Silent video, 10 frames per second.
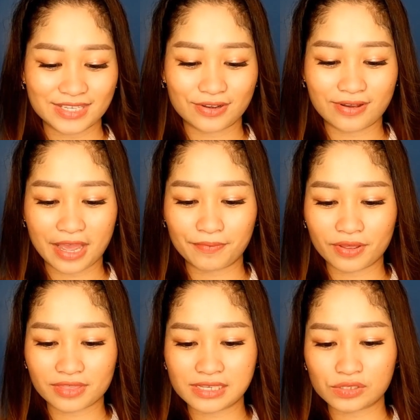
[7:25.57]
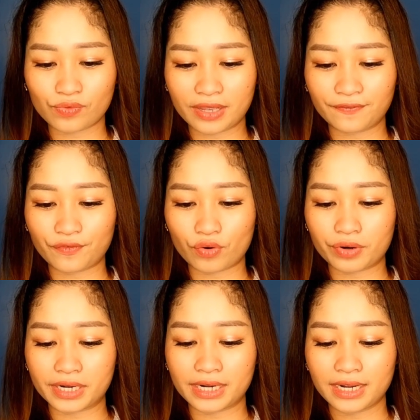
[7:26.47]
So, I bought this one
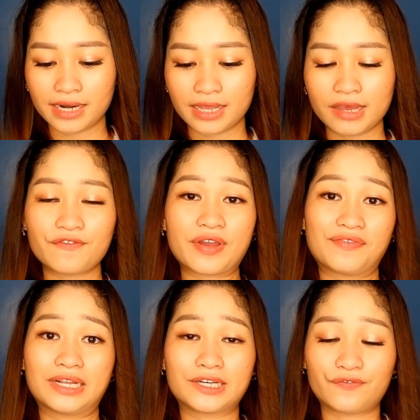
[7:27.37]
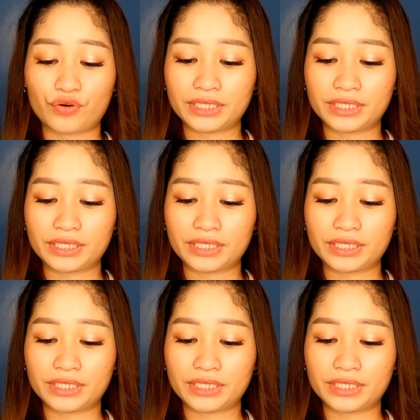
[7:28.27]
for $549.